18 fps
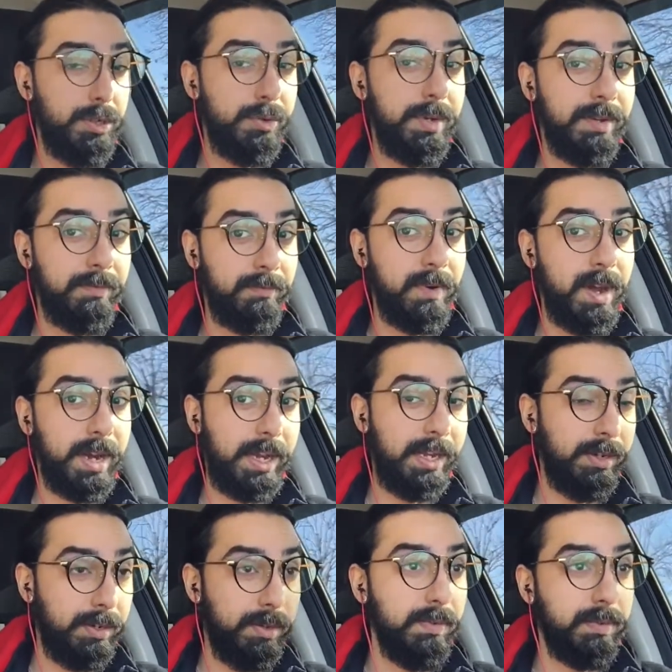You can
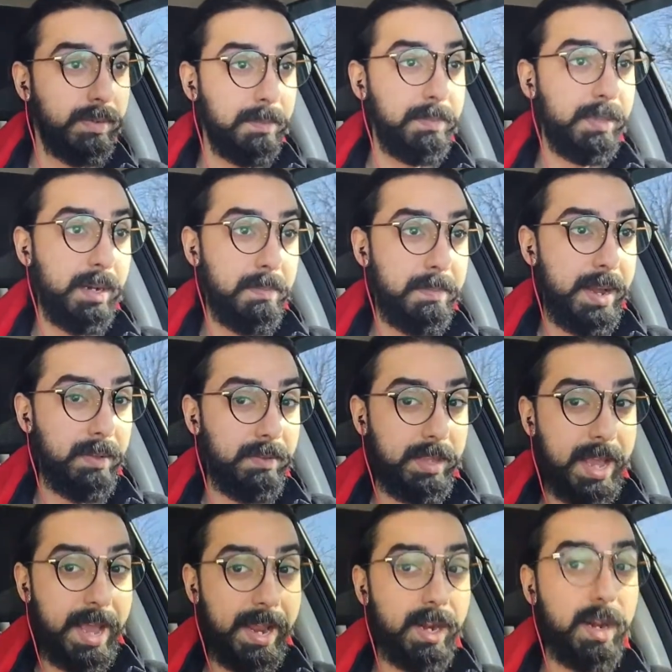fucking do something
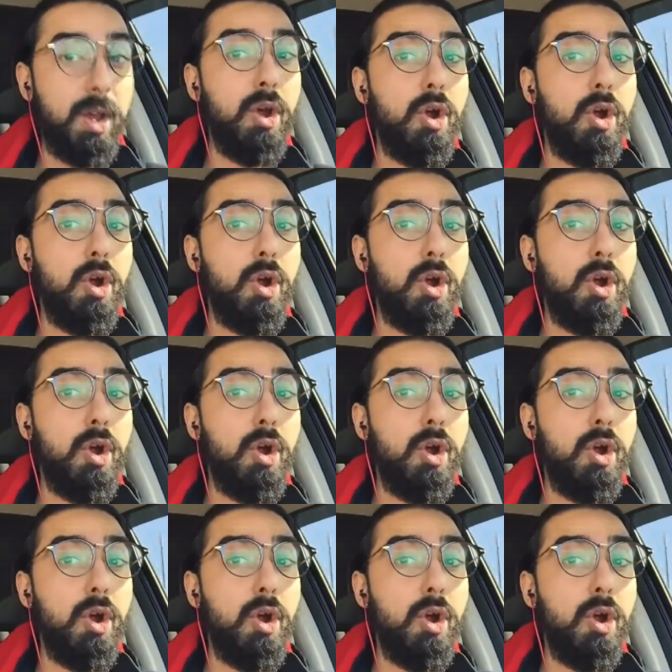about that